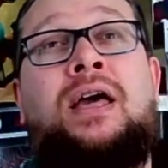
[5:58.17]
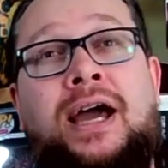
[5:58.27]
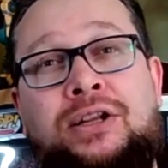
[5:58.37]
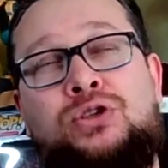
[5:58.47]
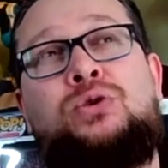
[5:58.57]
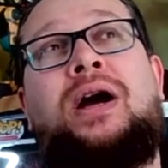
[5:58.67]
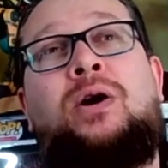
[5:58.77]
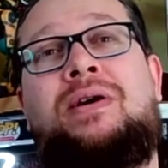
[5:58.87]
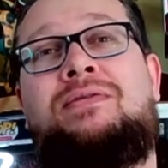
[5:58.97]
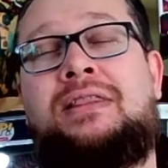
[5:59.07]
I do,
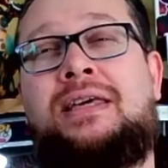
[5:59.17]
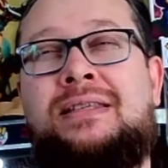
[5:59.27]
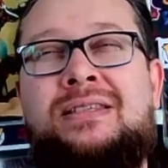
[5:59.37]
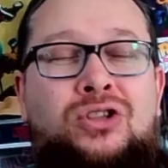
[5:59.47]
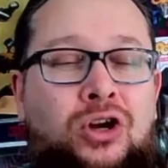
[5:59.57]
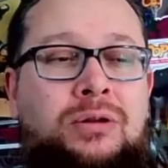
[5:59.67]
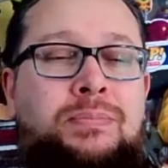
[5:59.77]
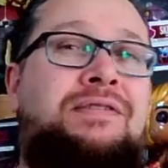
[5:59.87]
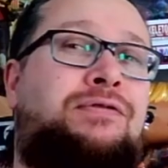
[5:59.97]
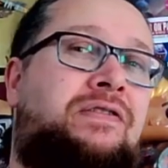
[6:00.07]
however, think this is not going to
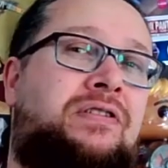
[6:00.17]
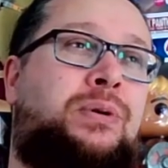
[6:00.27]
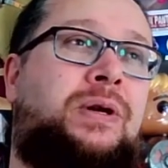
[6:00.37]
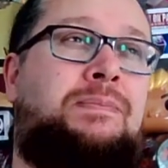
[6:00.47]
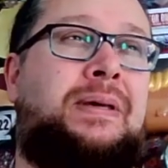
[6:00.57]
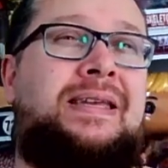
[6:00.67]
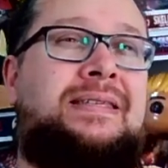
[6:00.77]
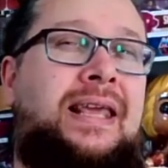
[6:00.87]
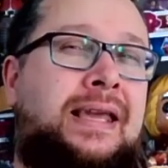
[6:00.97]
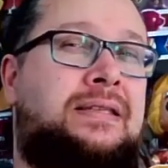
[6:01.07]
be for everybody because
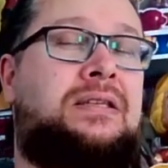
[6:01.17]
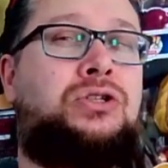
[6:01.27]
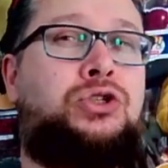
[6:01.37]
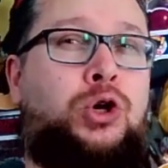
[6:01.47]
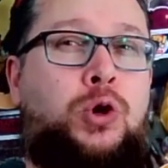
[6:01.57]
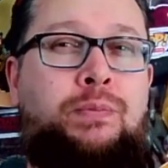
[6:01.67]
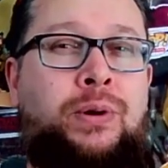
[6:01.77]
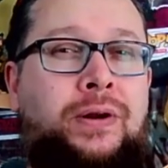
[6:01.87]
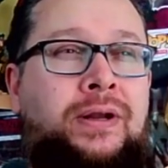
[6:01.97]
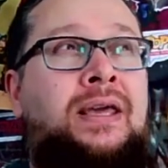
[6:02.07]
it is a slow
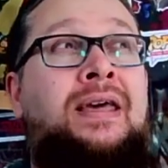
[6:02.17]
burn.